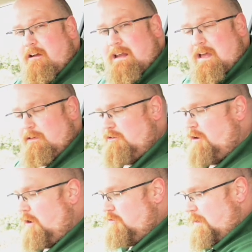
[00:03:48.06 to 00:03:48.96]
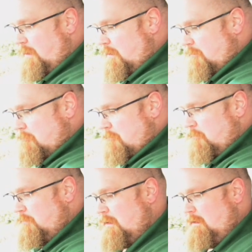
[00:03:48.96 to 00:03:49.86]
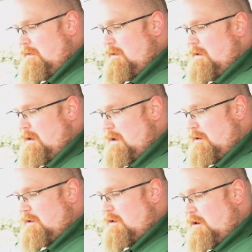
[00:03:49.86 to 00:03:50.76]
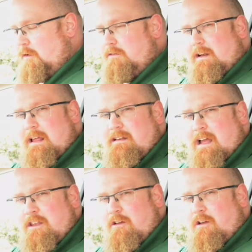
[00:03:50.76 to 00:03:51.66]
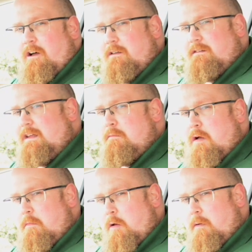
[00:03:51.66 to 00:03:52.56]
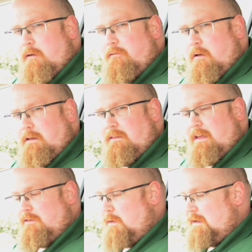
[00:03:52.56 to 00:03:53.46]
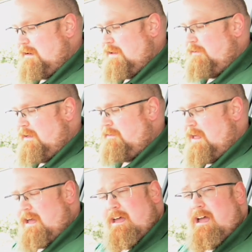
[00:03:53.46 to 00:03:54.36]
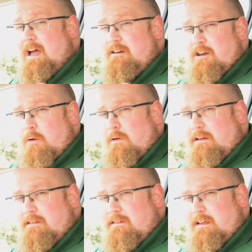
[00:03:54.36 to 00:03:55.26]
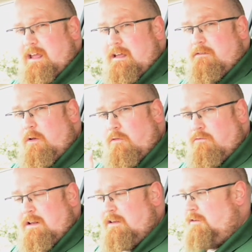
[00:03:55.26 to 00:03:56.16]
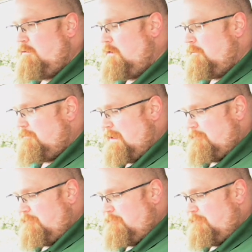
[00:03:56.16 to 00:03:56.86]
and have it charging, and I can close the lid and you can't see my mobile phone in there, so I can leave it in there and no one can see it. So I really do love that